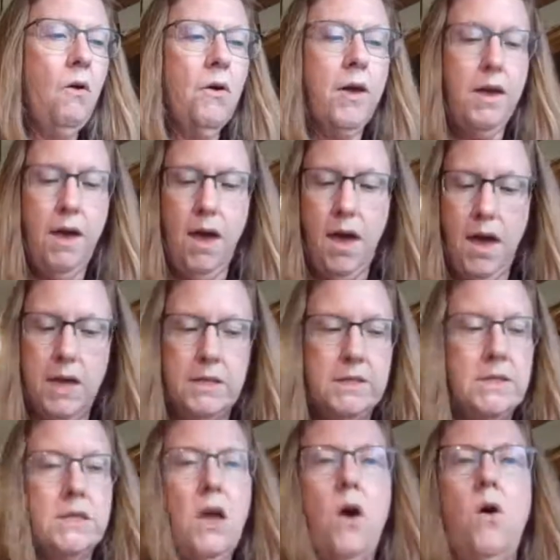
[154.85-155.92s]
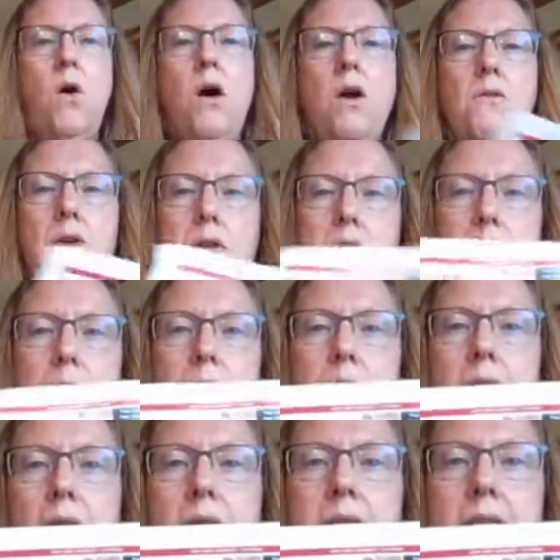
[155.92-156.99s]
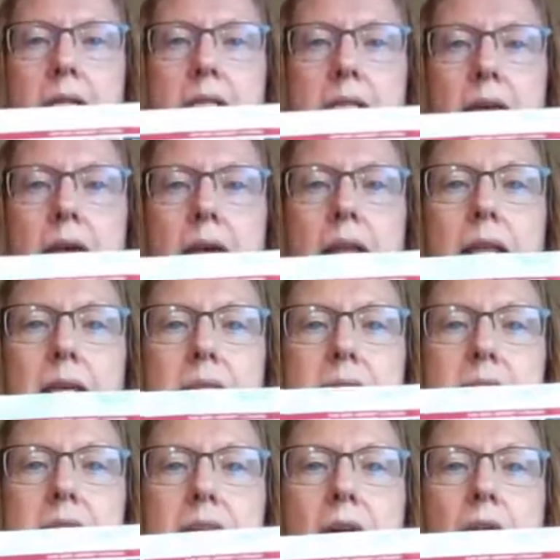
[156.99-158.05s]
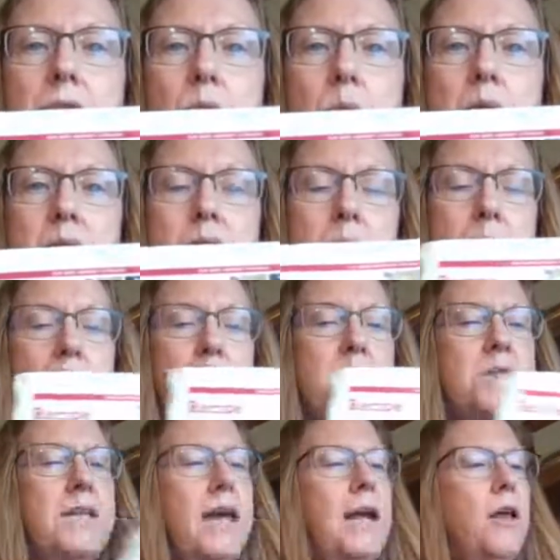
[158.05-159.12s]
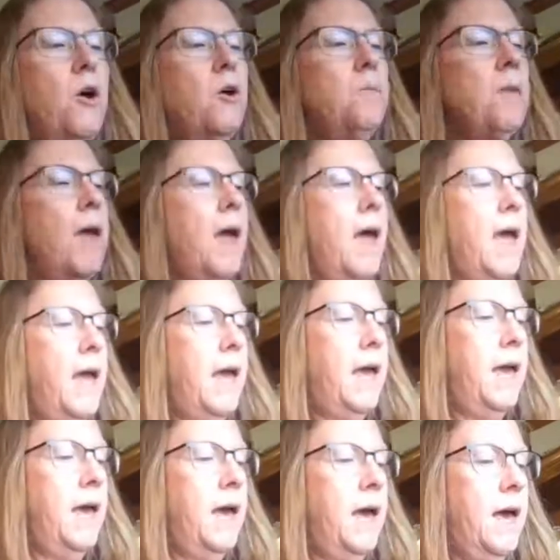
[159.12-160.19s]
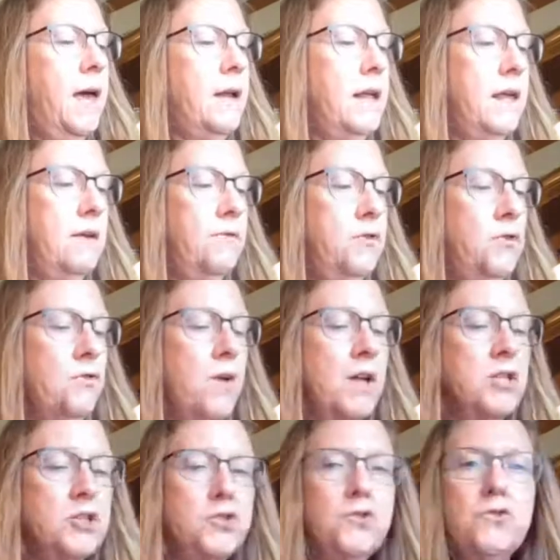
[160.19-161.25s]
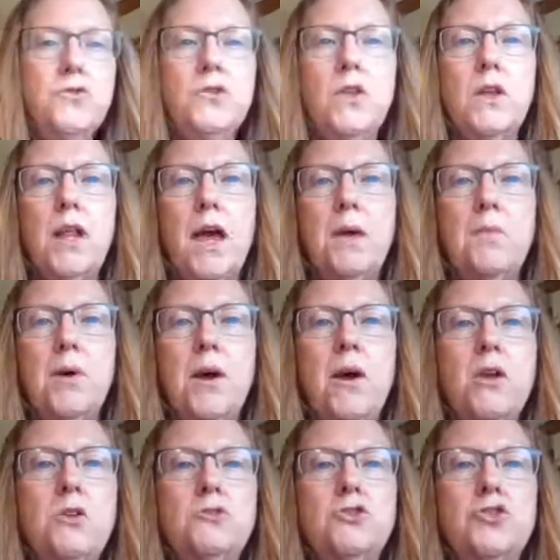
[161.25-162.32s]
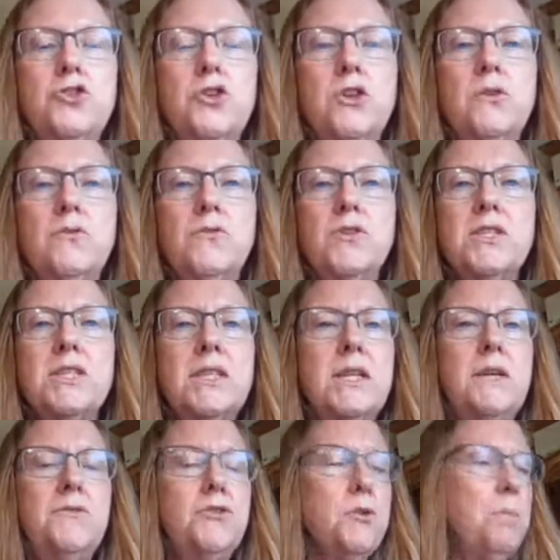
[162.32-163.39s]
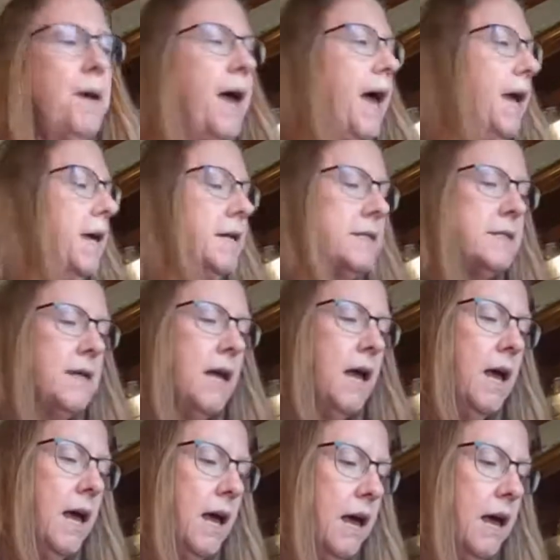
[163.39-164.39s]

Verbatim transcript: Okay, so our recipe, as I said, is a Southwest baked potato. And if you registered through the library, you should have received your packet